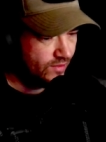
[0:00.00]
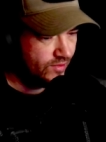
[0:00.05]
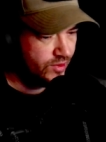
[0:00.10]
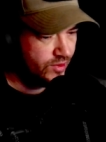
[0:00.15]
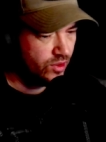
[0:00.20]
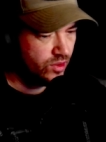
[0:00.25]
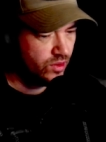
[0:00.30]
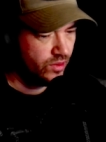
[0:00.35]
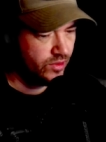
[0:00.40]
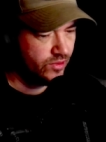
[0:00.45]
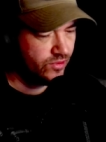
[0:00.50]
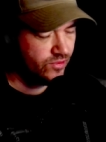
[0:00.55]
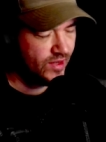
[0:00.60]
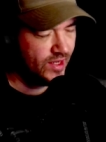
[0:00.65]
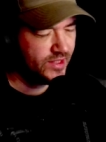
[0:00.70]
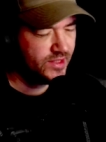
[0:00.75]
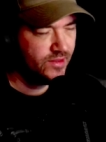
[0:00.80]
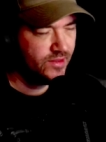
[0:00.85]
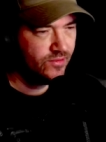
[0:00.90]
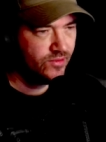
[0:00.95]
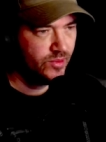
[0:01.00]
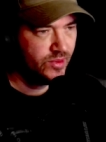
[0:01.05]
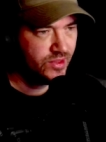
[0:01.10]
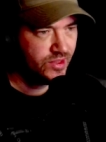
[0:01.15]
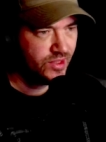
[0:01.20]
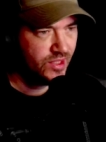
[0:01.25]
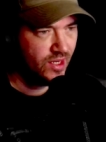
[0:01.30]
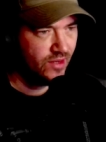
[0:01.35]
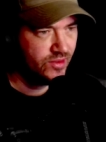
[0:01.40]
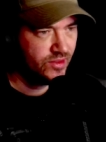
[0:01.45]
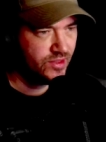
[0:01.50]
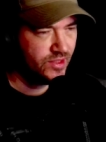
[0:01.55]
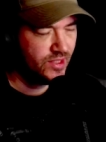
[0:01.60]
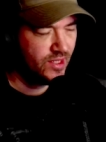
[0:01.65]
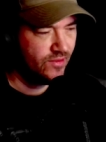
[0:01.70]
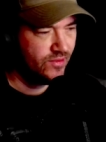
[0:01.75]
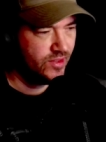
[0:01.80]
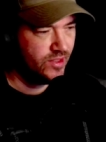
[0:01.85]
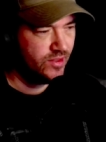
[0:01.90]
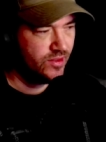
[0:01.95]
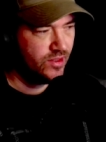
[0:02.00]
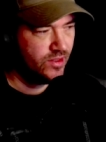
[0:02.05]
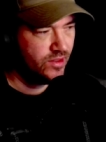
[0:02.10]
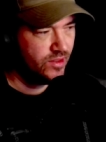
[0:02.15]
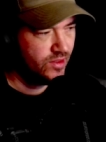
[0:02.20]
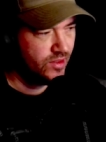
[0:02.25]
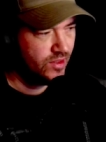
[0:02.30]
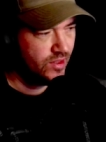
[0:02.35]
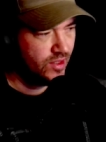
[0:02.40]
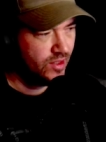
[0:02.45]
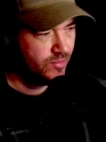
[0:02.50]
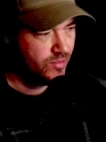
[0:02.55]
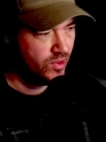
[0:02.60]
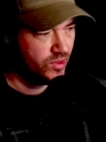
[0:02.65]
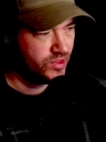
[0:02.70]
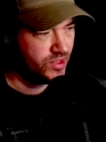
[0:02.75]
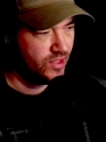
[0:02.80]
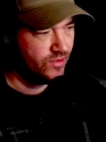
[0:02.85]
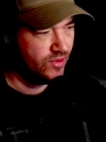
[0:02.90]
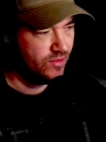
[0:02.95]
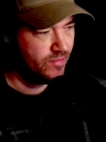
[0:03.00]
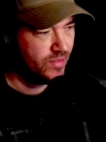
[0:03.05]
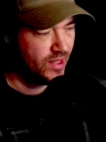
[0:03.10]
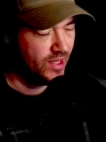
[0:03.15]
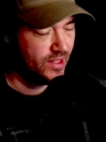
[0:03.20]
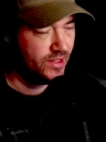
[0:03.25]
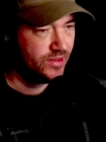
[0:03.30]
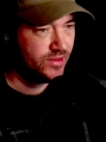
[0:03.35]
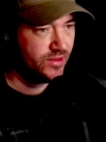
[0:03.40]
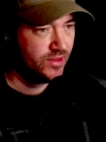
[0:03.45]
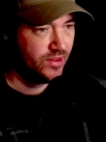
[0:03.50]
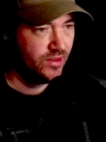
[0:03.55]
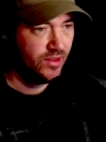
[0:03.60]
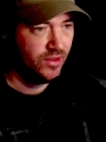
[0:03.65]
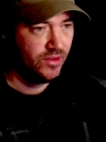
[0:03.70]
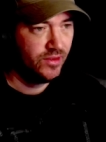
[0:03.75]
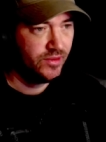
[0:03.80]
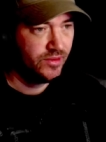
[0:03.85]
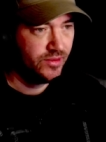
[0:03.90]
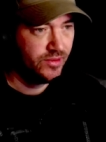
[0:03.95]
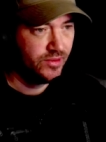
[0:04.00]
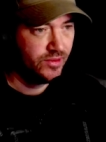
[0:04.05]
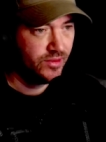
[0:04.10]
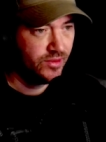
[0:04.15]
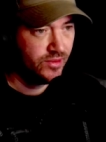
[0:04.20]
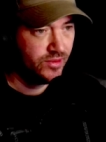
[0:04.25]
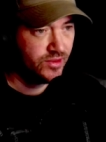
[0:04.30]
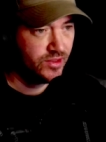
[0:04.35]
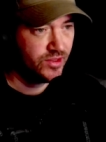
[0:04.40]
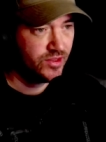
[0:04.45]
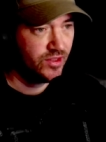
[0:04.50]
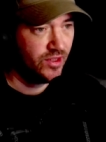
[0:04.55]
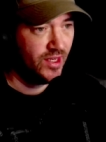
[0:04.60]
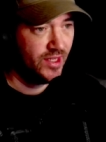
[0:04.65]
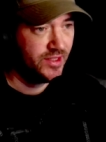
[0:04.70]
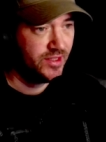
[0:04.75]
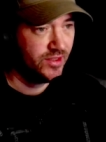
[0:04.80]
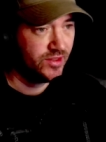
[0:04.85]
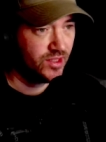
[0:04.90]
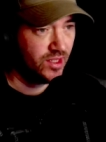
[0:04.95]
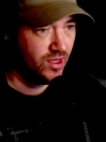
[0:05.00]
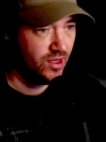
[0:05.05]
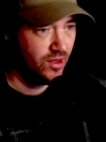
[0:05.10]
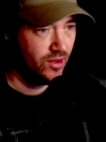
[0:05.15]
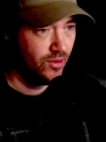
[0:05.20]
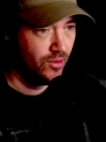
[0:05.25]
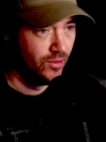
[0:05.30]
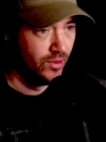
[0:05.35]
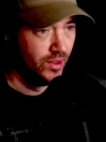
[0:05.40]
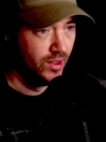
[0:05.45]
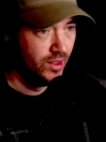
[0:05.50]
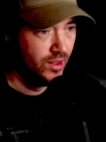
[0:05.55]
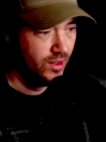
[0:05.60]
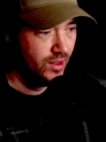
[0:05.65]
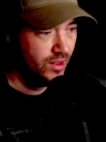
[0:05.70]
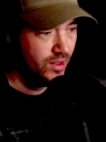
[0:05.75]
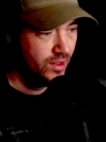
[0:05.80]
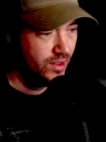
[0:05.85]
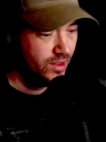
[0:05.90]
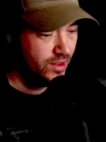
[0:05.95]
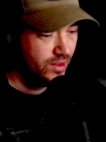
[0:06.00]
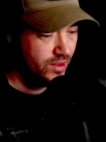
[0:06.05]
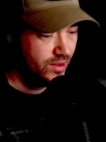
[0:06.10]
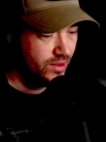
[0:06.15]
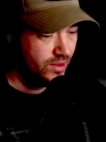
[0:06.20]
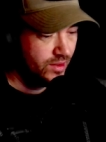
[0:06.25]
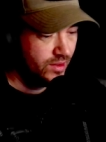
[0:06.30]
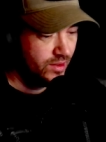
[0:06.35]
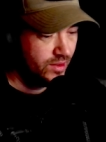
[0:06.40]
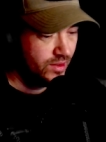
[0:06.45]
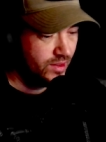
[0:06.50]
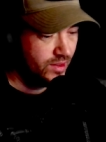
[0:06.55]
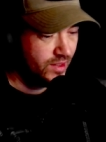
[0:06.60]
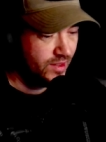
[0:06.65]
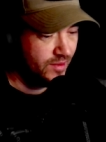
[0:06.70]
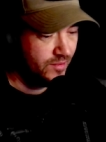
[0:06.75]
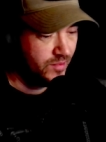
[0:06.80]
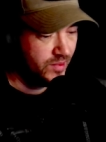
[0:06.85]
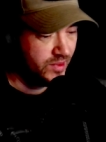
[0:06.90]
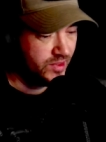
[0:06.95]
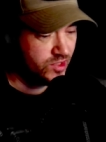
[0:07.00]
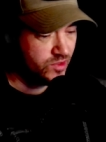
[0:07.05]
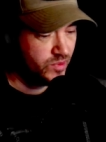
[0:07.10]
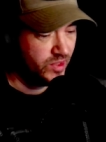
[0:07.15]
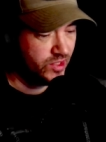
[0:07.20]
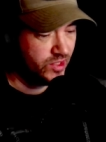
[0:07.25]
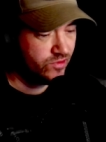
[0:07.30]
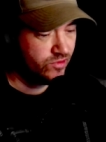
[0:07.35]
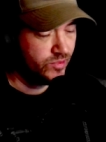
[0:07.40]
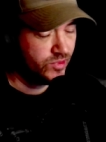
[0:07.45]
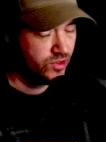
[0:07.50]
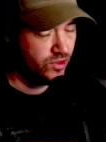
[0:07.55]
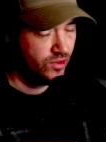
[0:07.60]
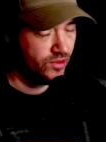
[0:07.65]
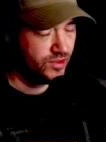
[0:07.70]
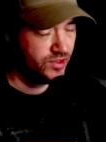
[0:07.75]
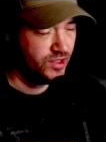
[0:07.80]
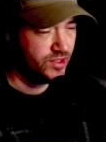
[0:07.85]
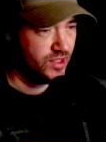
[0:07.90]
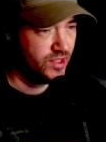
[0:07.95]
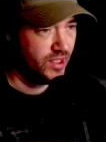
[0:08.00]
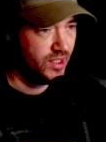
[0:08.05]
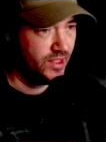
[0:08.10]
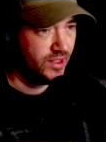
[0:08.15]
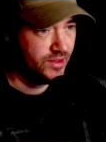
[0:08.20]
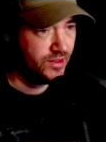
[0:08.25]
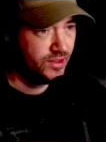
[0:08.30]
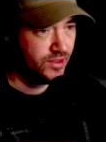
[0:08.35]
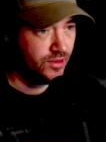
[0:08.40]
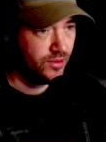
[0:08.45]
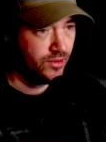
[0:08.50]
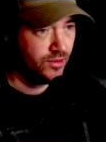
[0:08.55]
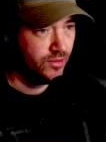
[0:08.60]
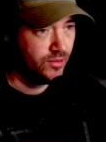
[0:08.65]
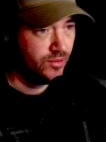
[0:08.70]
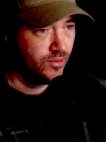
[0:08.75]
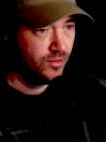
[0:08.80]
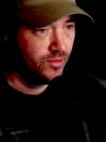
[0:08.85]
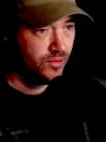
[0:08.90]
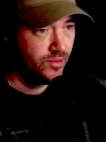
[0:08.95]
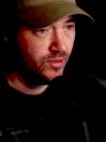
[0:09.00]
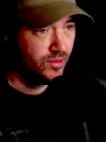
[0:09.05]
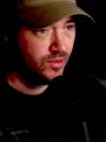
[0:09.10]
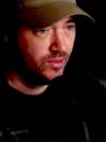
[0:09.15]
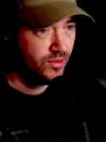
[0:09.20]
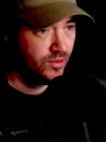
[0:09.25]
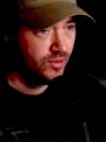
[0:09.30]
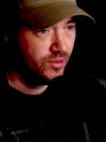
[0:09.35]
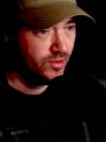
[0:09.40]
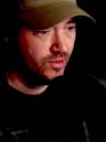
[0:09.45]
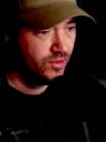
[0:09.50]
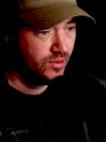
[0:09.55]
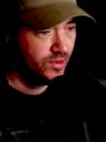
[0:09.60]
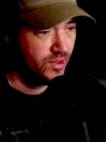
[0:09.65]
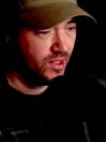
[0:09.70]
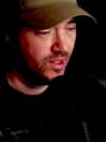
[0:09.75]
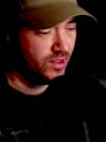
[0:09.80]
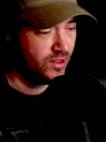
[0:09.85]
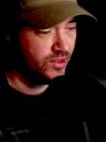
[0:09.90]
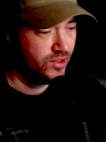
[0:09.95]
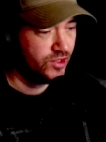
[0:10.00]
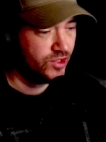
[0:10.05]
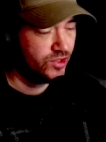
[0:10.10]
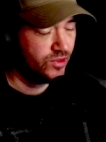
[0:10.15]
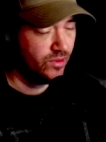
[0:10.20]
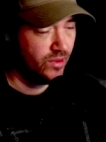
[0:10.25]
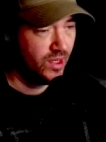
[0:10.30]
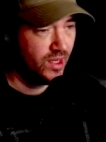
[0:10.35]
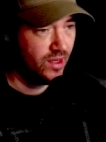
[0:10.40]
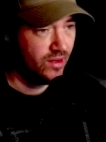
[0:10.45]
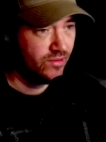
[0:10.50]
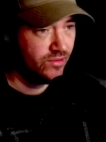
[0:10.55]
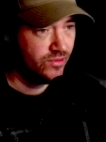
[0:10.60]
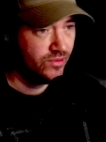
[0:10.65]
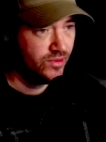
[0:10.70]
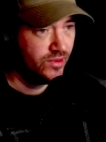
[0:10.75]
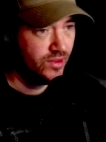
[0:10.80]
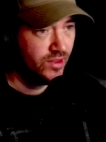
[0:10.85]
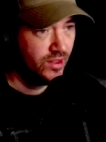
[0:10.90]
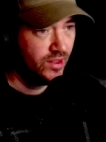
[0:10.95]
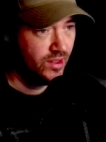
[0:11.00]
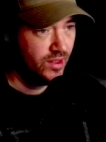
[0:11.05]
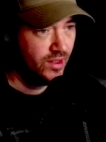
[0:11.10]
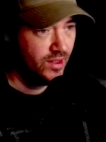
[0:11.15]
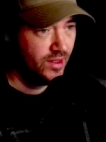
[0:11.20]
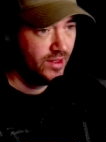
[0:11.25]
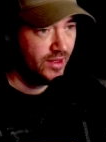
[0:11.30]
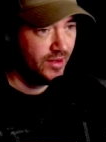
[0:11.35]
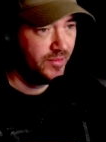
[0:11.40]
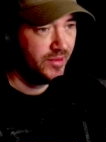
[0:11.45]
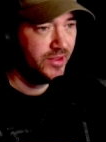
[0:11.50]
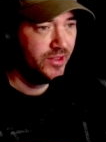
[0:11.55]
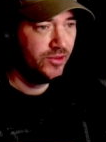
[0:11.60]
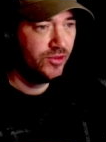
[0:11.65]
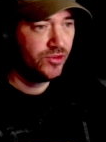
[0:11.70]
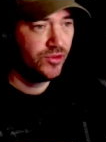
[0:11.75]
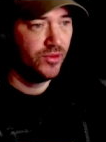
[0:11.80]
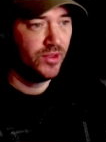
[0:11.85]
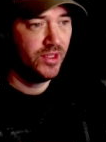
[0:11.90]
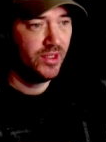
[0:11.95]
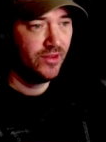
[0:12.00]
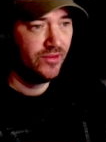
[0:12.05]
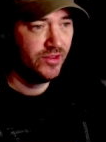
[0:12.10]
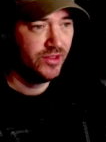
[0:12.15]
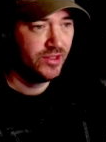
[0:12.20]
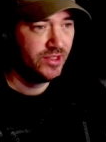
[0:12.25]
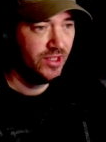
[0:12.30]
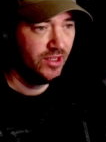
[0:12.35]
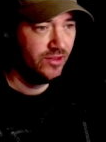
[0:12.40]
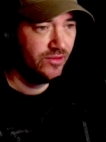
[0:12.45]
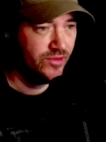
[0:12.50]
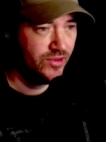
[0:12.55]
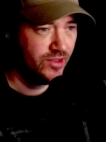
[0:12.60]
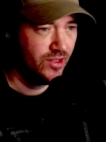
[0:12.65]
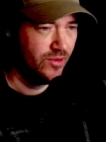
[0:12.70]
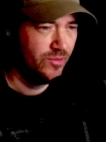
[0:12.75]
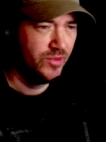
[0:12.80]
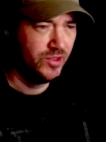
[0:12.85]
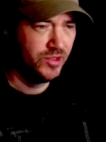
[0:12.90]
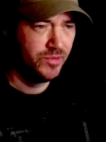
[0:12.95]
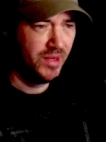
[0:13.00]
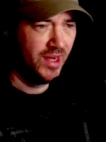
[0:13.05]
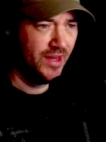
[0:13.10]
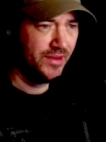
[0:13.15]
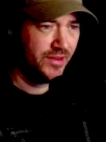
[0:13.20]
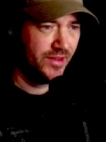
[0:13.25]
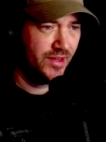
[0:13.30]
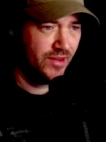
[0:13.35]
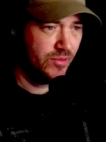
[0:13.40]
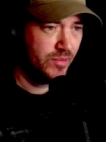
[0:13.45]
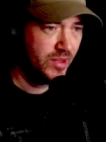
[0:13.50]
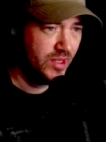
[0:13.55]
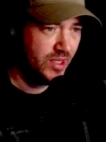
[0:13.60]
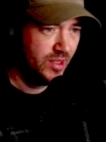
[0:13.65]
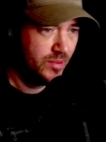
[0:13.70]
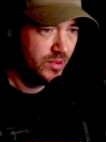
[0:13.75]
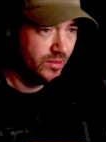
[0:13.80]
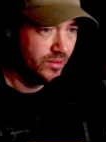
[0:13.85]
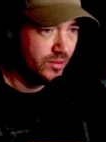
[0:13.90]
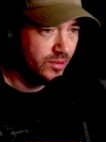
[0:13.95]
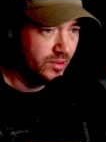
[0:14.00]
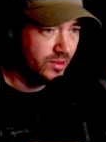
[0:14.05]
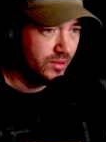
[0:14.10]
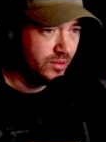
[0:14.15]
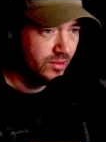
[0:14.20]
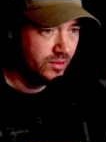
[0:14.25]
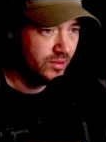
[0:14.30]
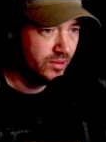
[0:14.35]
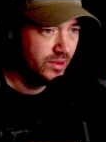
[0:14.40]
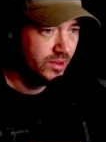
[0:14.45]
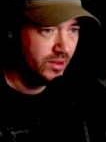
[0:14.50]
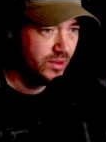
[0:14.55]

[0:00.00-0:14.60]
have a knock-on effect, influencing others and having a, a positive impact on society as a whole. And then we switch from toxicity to unconditional love. And when you truly love yourself, you don't wish bad on other people, you know?